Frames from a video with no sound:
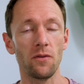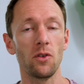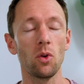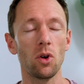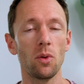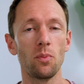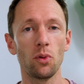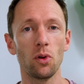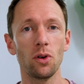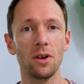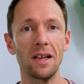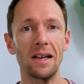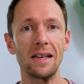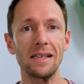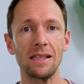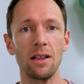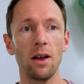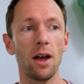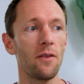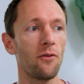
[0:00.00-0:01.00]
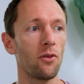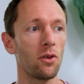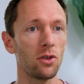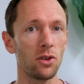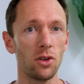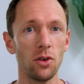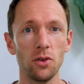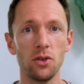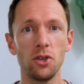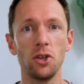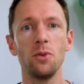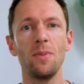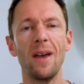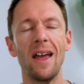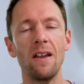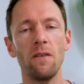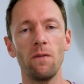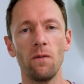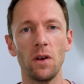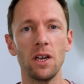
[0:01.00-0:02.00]
So if you want to broadcast live on YouTube
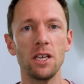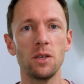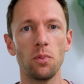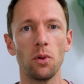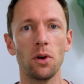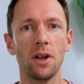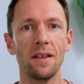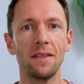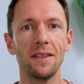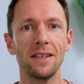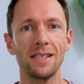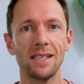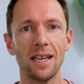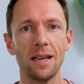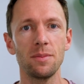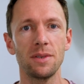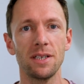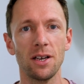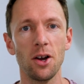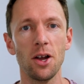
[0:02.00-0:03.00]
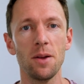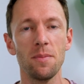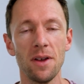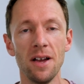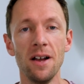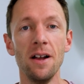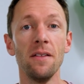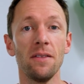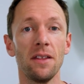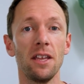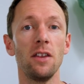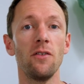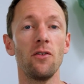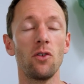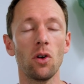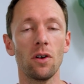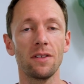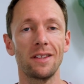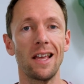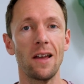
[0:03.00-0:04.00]
and Facebook at the same time, then
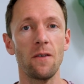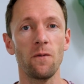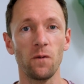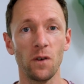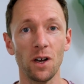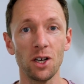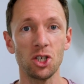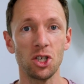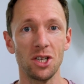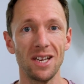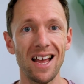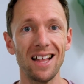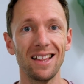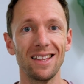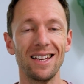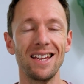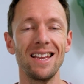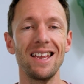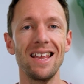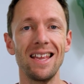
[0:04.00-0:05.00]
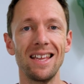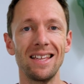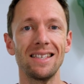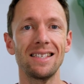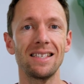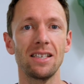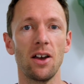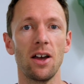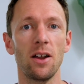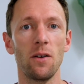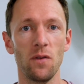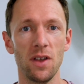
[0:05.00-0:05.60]
you've got that functionality inside